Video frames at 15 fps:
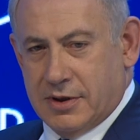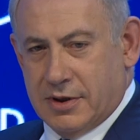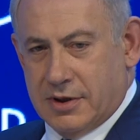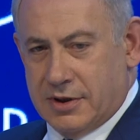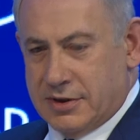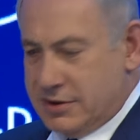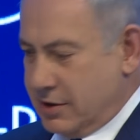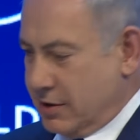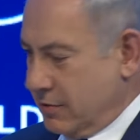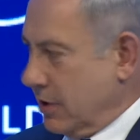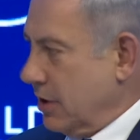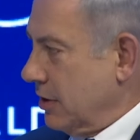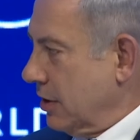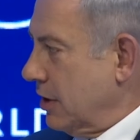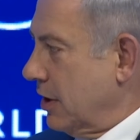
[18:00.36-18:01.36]
And he said,
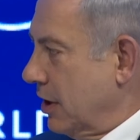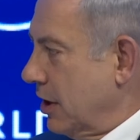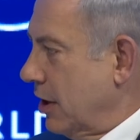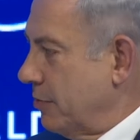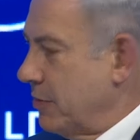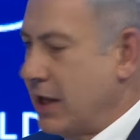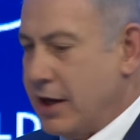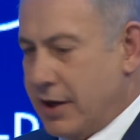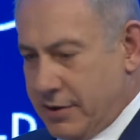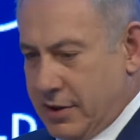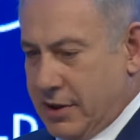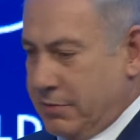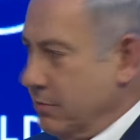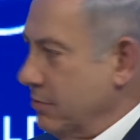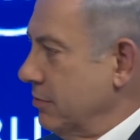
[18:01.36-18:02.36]
Well, help me out.
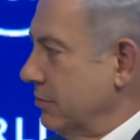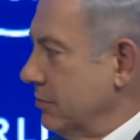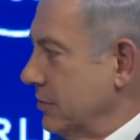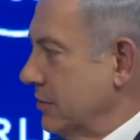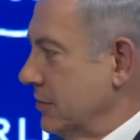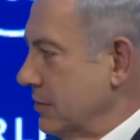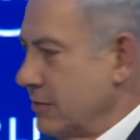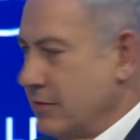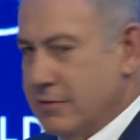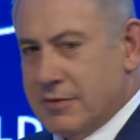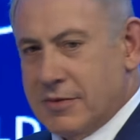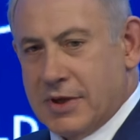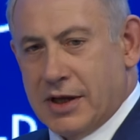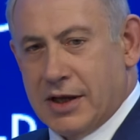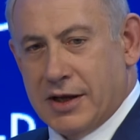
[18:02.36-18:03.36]
I'm
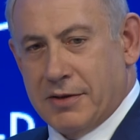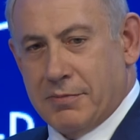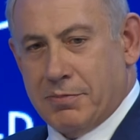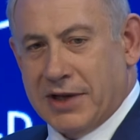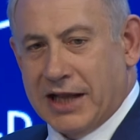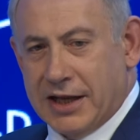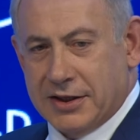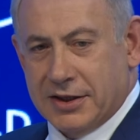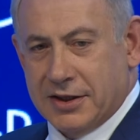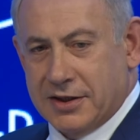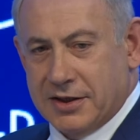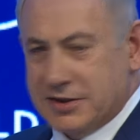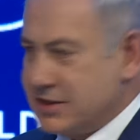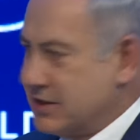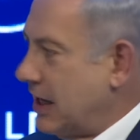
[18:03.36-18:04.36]
uh, planting
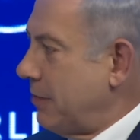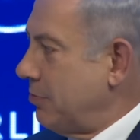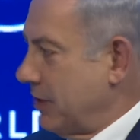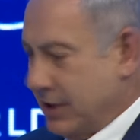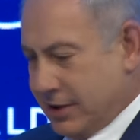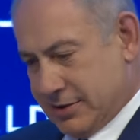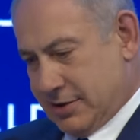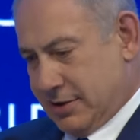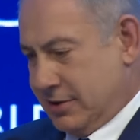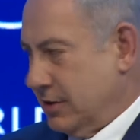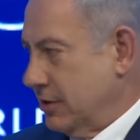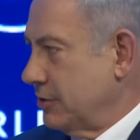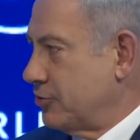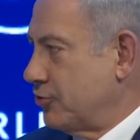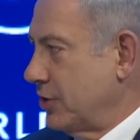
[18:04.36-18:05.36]
these saplings, these
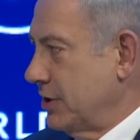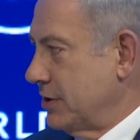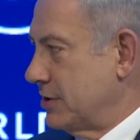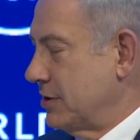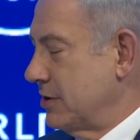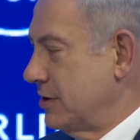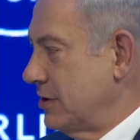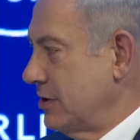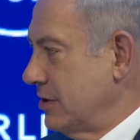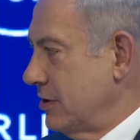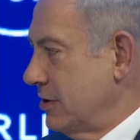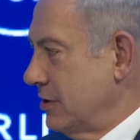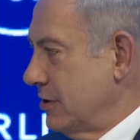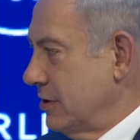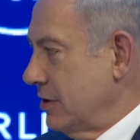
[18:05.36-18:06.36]
little trees.
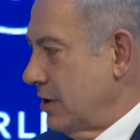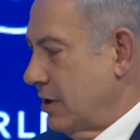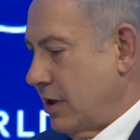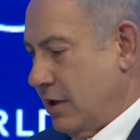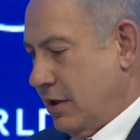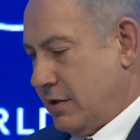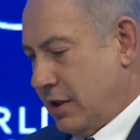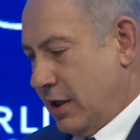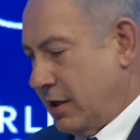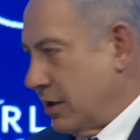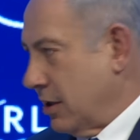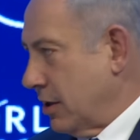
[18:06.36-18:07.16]
Take